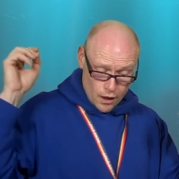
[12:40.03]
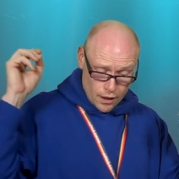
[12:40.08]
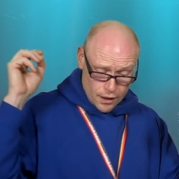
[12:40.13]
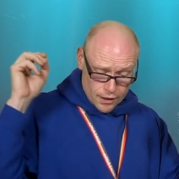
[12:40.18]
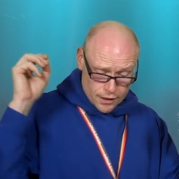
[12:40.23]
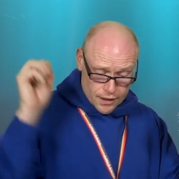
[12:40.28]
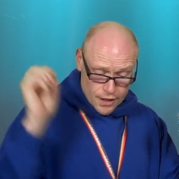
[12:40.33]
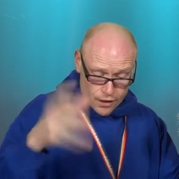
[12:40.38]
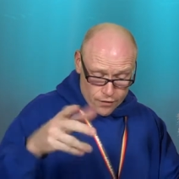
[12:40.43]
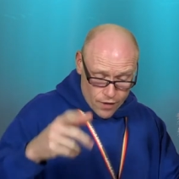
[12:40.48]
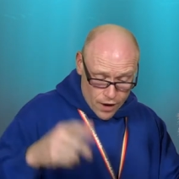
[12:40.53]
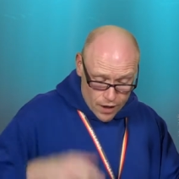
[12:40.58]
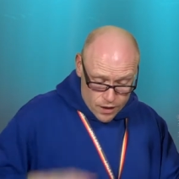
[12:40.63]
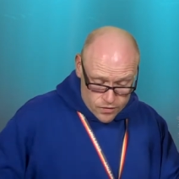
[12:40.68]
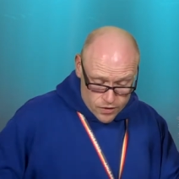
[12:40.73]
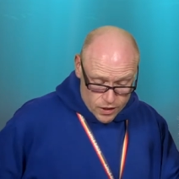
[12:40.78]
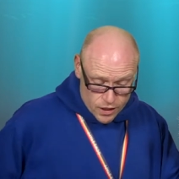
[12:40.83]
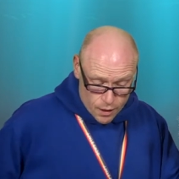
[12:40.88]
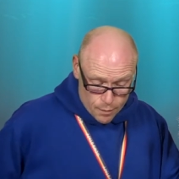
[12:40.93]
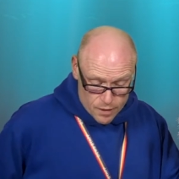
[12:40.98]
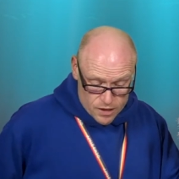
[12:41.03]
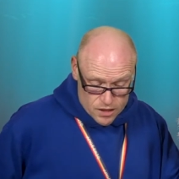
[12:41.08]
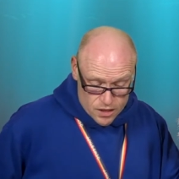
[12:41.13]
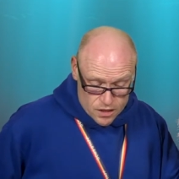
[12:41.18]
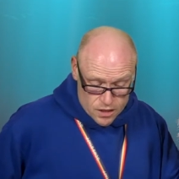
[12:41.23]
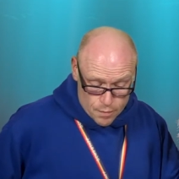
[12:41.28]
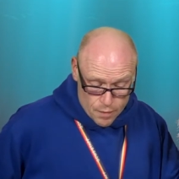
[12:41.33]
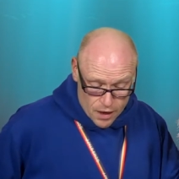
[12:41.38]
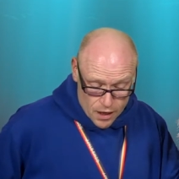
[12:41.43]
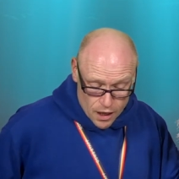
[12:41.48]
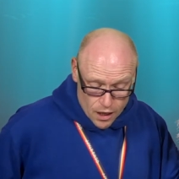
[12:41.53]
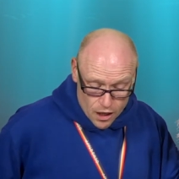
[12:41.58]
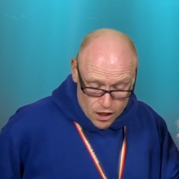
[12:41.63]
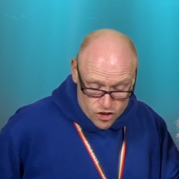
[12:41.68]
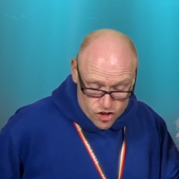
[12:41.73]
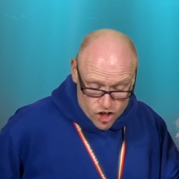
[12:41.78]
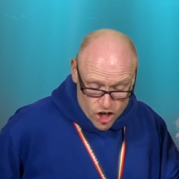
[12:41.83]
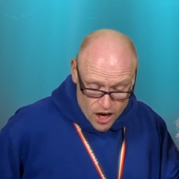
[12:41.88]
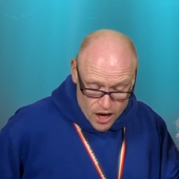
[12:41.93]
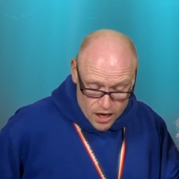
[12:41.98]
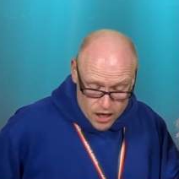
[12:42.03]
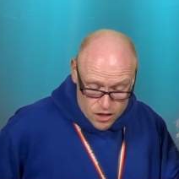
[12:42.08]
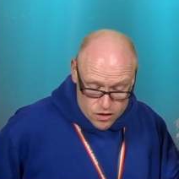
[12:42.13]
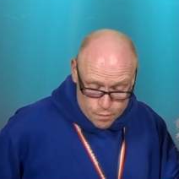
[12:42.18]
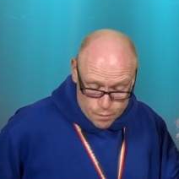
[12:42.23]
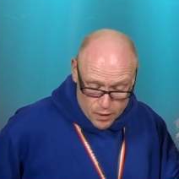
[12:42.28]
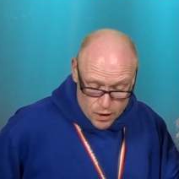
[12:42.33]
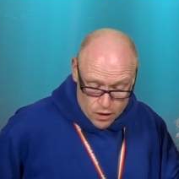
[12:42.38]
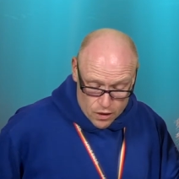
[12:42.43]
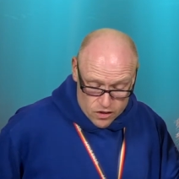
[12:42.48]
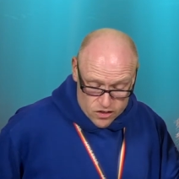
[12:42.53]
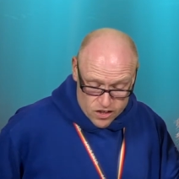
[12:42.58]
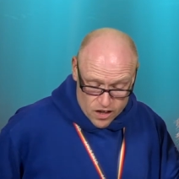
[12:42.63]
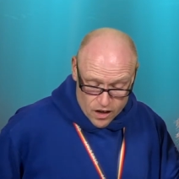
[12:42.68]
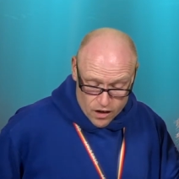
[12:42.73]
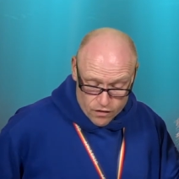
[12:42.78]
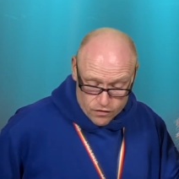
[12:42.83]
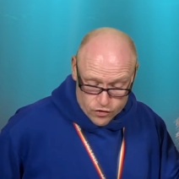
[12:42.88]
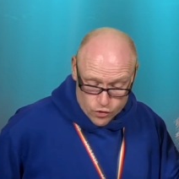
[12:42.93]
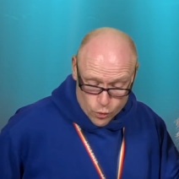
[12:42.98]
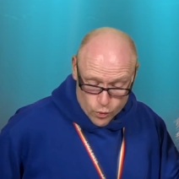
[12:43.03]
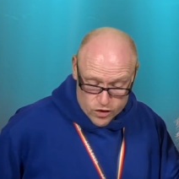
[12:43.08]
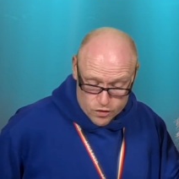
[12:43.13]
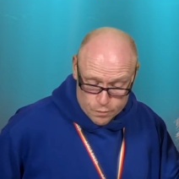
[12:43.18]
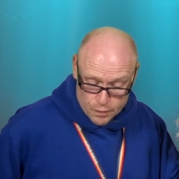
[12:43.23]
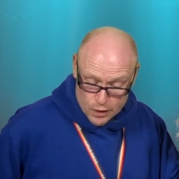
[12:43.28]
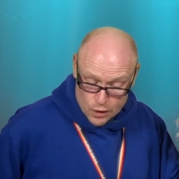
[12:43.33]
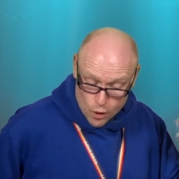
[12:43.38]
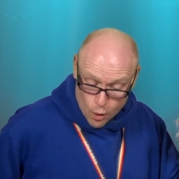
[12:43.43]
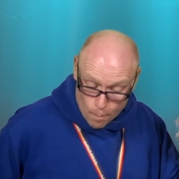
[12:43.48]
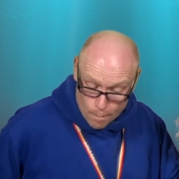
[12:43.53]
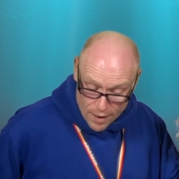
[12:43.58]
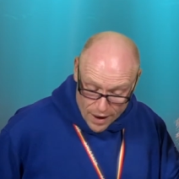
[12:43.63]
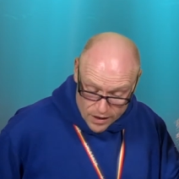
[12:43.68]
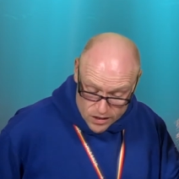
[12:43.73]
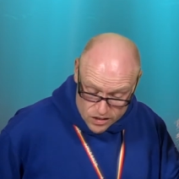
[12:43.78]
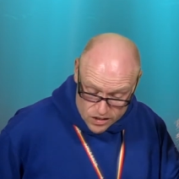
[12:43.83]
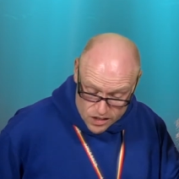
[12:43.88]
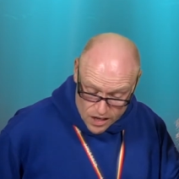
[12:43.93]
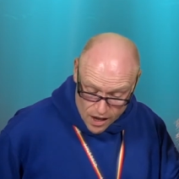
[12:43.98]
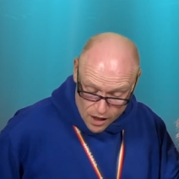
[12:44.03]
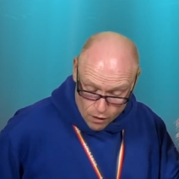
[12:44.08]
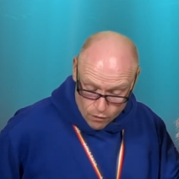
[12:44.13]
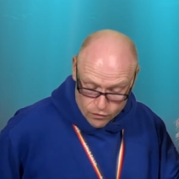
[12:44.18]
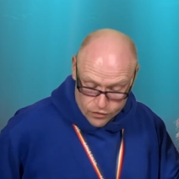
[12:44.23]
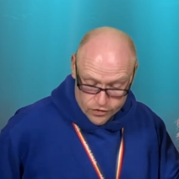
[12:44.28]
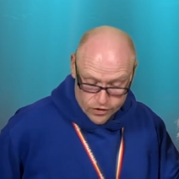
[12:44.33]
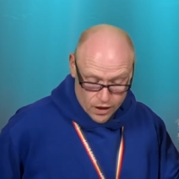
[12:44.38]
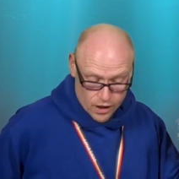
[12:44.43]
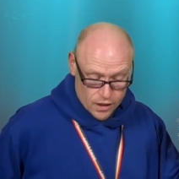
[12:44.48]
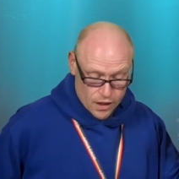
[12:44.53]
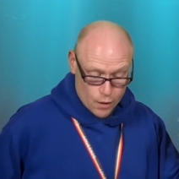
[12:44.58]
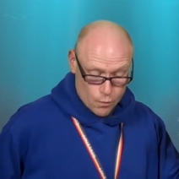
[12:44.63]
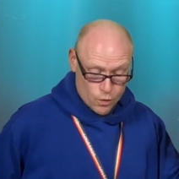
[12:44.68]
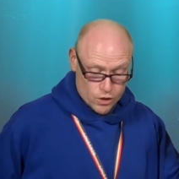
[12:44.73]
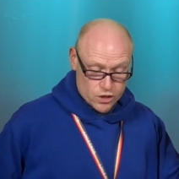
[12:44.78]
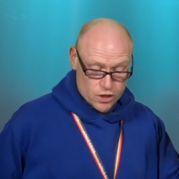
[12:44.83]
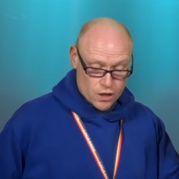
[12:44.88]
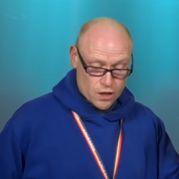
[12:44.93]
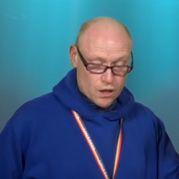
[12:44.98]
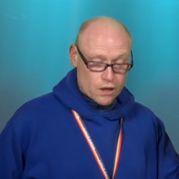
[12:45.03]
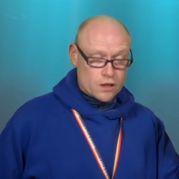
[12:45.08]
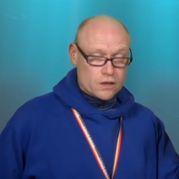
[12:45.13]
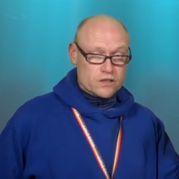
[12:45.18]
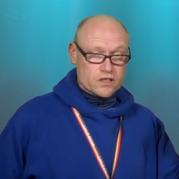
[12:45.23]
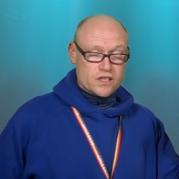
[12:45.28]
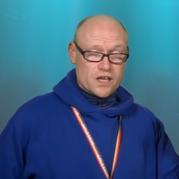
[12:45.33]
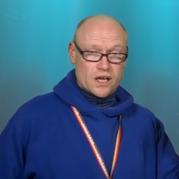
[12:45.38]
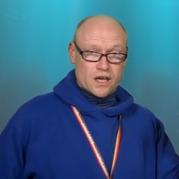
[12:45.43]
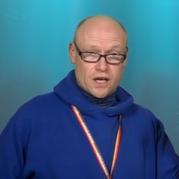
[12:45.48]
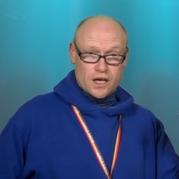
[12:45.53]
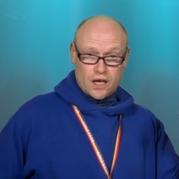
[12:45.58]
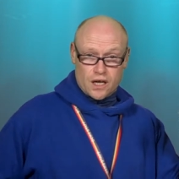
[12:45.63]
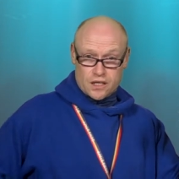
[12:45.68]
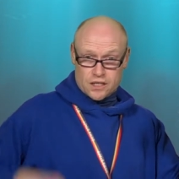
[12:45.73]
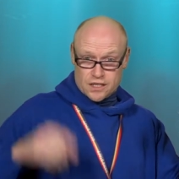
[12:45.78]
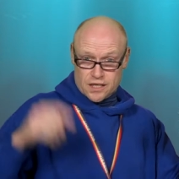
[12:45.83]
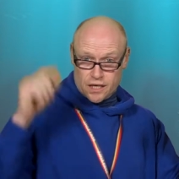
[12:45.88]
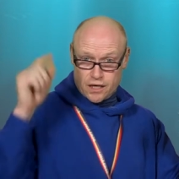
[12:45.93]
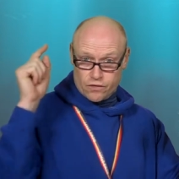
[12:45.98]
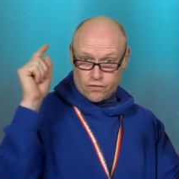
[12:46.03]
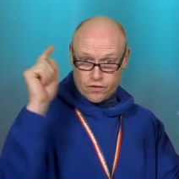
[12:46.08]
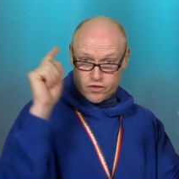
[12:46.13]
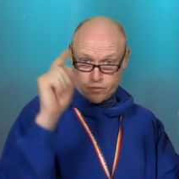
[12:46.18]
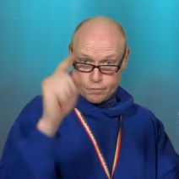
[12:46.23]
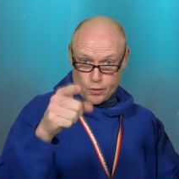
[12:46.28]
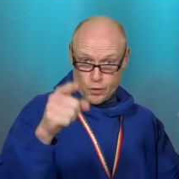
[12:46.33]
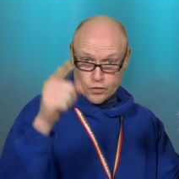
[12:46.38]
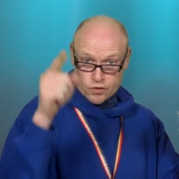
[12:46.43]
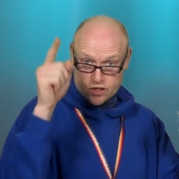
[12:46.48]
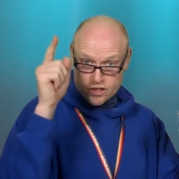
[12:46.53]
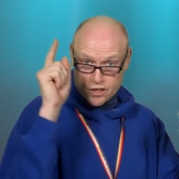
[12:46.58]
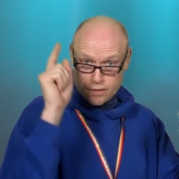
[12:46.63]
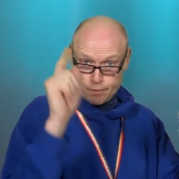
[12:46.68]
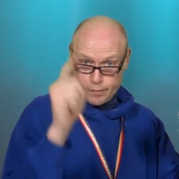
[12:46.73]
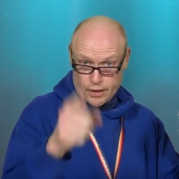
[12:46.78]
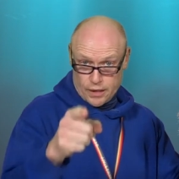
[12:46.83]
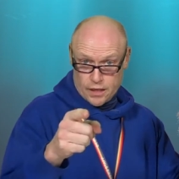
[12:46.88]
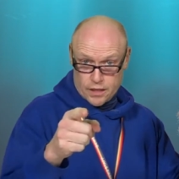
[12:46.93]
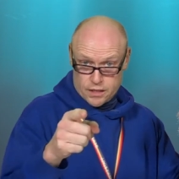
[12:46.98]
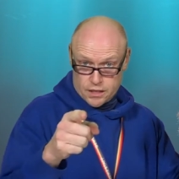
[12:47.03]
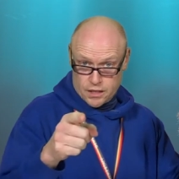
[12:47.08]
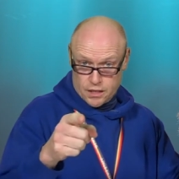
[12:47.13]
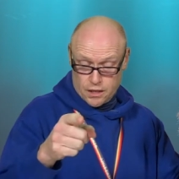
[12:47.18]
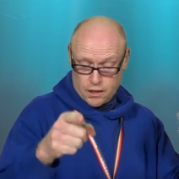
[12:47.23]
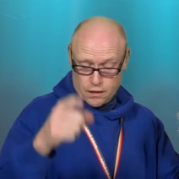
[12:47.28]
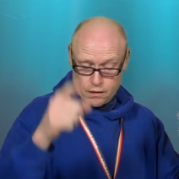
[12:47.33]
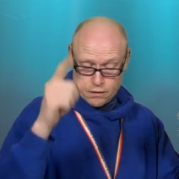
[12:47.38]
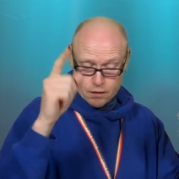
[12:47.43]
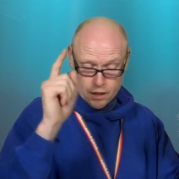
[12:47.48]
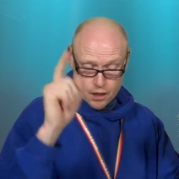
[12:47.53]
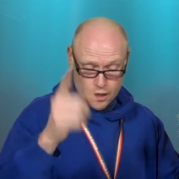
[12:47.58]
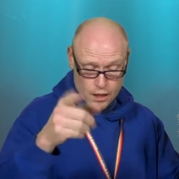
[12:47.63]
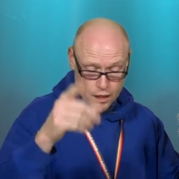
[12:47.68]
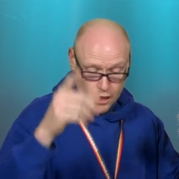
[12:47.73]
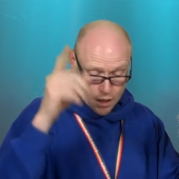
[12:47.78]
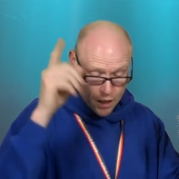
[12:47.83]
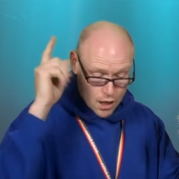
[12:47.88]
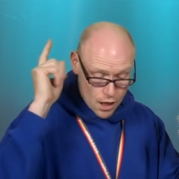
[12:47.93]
Year eight, committing to making a change, be yourselves, always be your best selves. And then when you can't take it, take responsibility, okay?